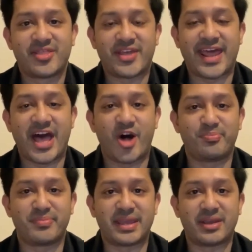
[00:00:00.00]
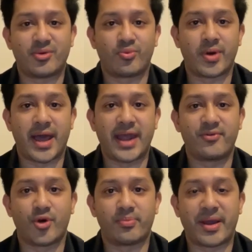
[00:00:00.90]
that helped me when I
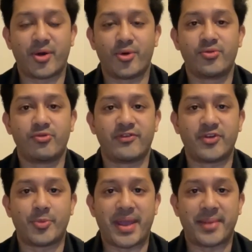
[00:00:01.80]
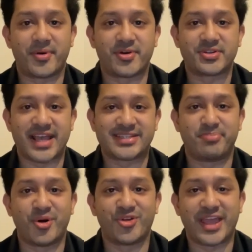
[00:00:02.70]
wrote my own review papers as
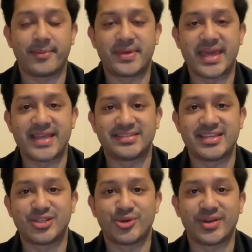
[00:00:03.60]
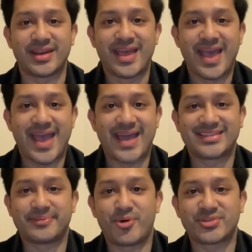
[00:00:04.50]
both a PhD student and
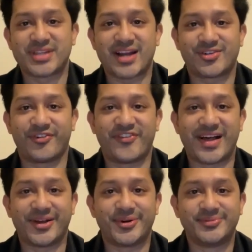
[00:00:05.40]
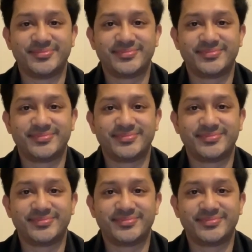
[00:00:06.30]
as a postdoctoral fellow.